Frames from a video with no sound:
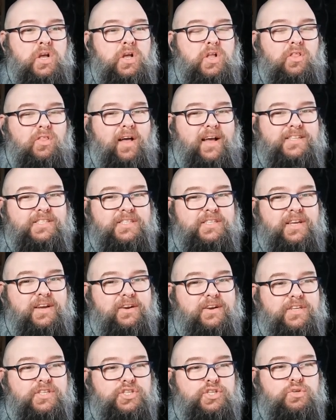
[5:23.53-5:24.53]

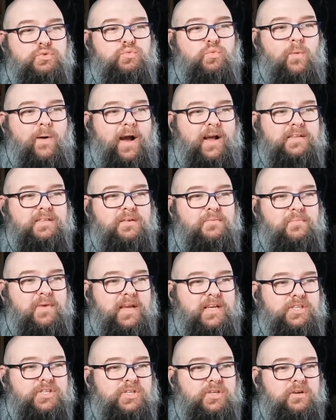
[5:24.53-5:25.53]
legendaries, you want to
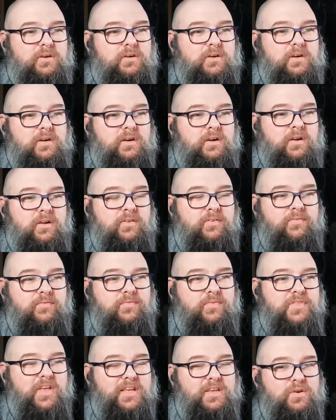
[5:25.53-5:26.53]
make sure
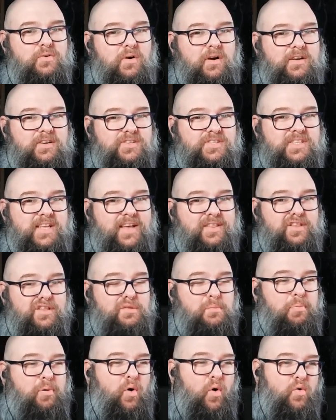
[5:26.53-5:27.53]
that you understand that
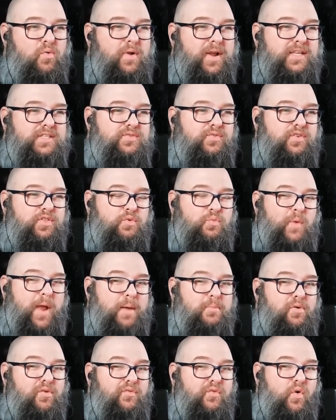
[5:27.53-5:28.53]
the pull rates for the
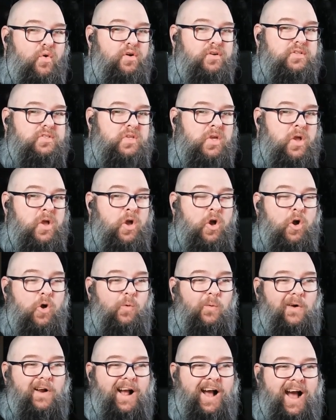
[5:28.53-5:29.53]
rainbow foils
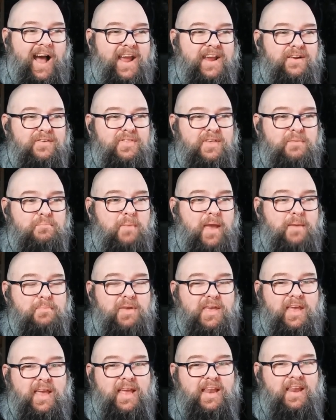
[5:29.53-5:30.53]
were higher than
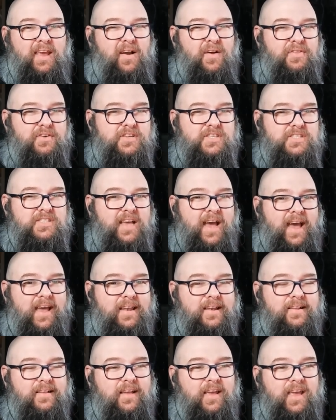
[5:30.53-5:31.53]
maybe any other
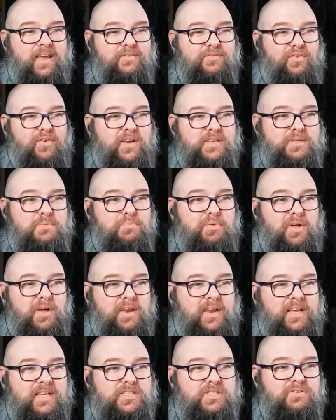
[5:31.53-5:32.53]
set in Flesh and Blood
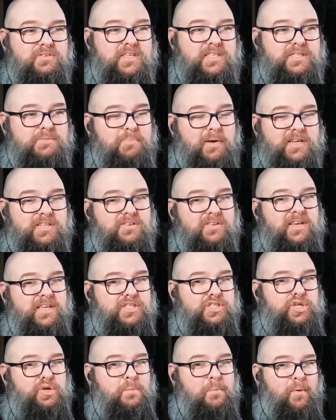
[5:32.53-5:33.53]
history, especially in
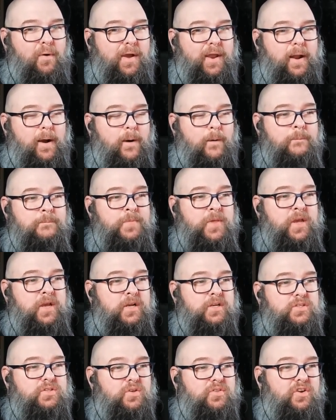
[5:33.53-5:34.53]
2.0.
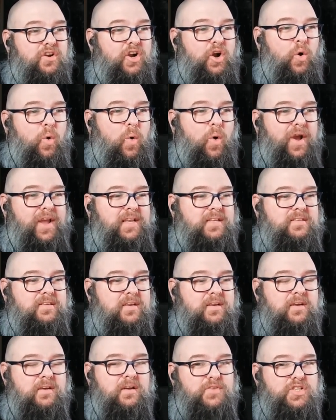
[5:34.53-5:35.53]
So there's
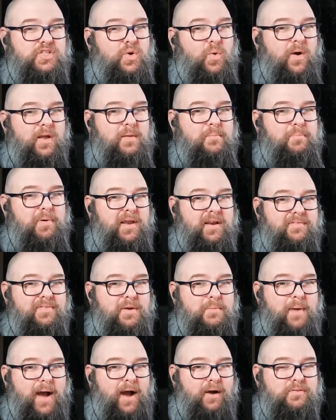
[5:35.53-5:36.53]
quite a bit of
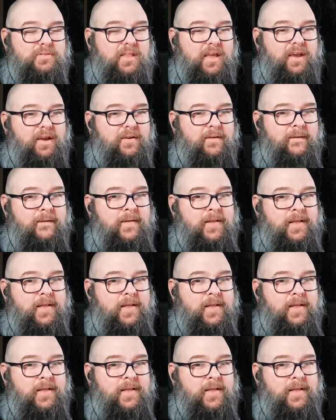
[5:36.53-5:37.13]
them out there